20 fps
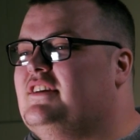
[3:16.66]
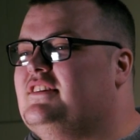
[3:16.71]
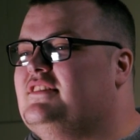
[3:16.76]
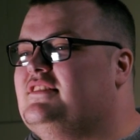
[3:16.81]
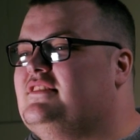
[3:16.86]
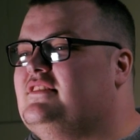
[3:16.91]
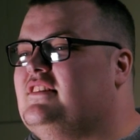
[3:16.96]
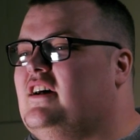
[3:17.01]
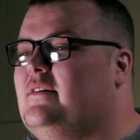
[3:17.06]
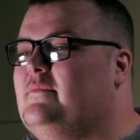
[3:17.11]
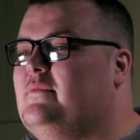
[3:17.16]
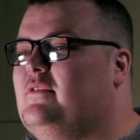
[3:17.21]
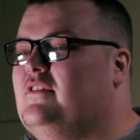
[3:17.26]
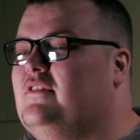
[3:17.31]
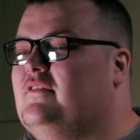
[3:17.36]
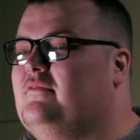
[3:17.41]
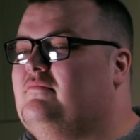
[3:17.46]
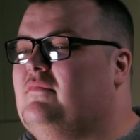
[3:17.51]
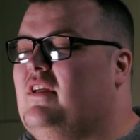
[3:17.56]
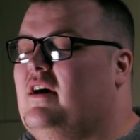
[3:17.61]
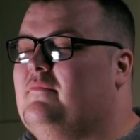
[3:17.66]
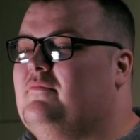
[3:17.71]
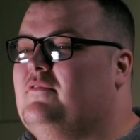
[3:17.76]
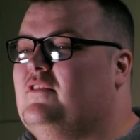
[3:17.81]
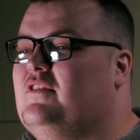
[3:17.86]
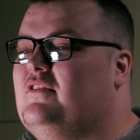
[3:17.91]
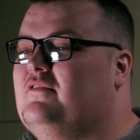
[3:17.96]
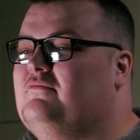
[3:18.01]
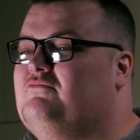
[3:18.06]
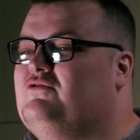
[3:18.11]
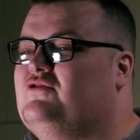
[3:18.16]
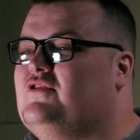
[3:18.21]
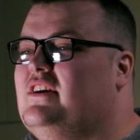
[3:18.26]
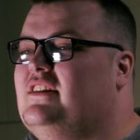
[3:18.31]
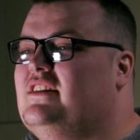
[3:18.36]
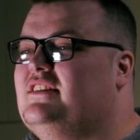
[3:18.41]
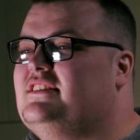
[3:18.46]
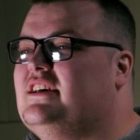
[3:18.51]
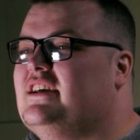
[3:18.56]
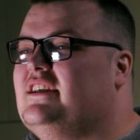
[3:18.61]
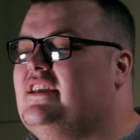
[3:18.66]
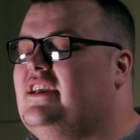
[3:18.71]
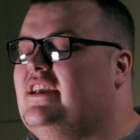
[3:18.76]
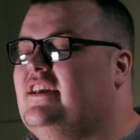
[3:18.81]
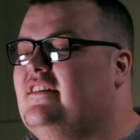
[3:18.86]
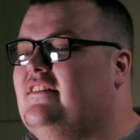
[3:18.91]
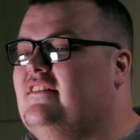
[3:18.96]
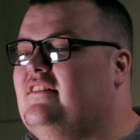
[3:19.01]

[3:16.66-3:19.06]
Furness. I'm the trailer tech